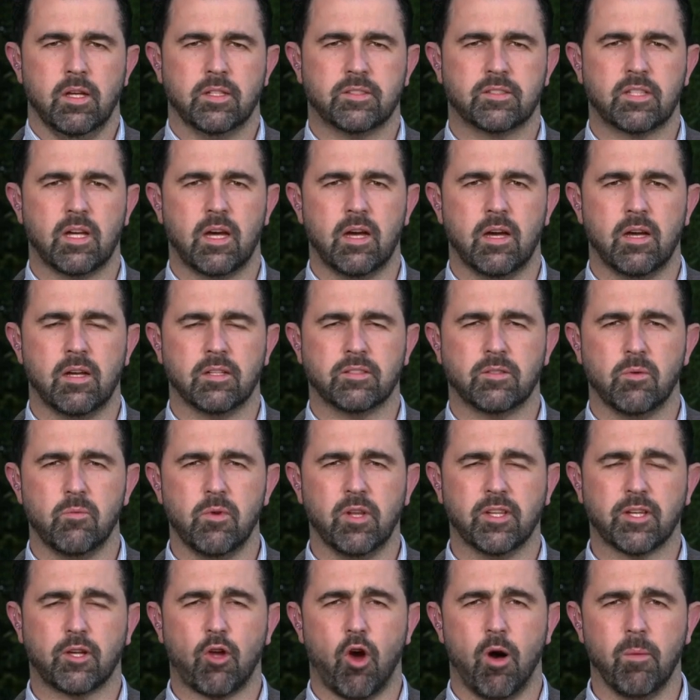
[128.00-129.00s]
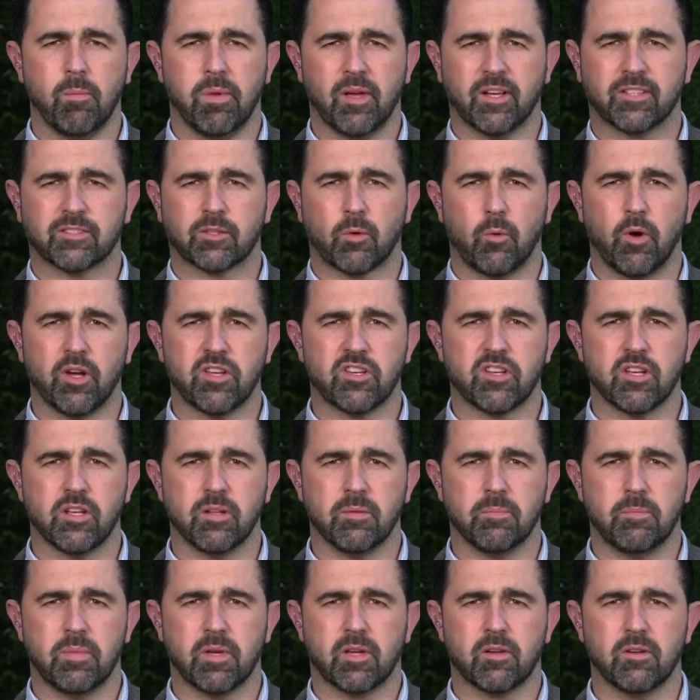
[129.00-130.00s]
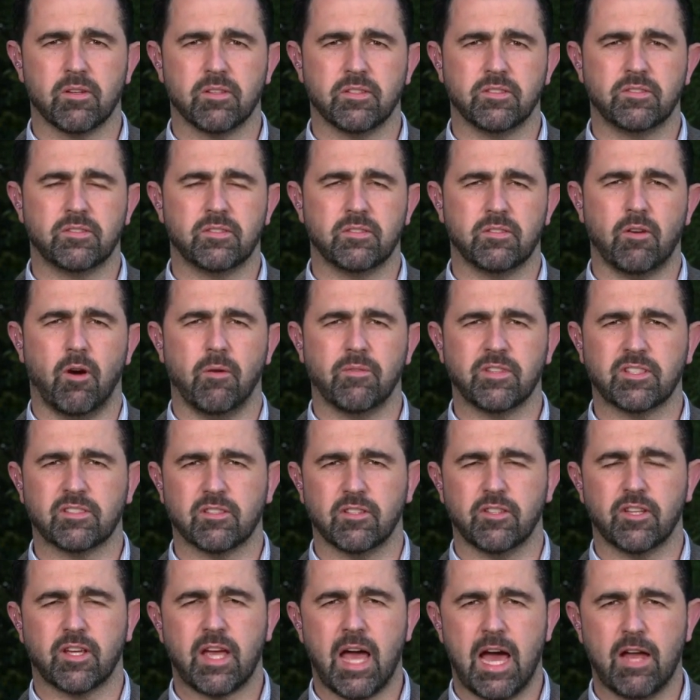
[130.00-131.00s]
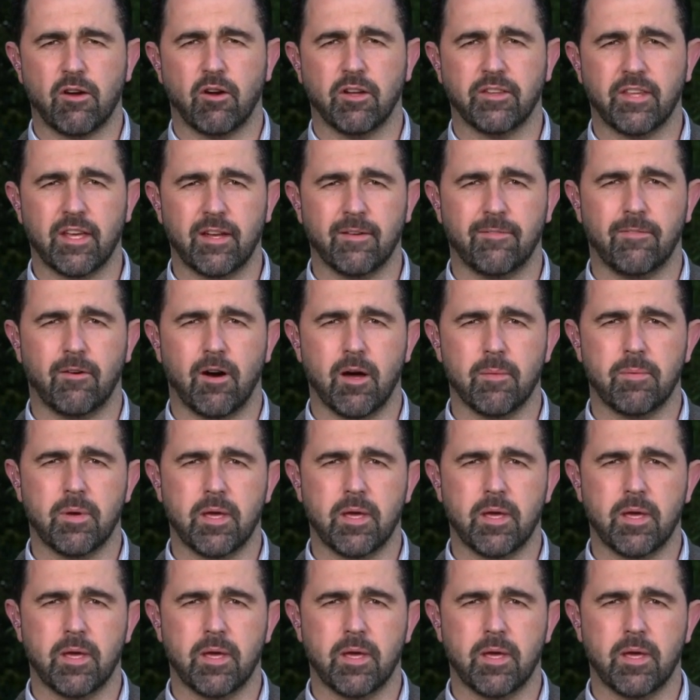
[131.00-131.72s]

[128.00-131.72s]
It's a, it's a really complex question because obviously you can't identify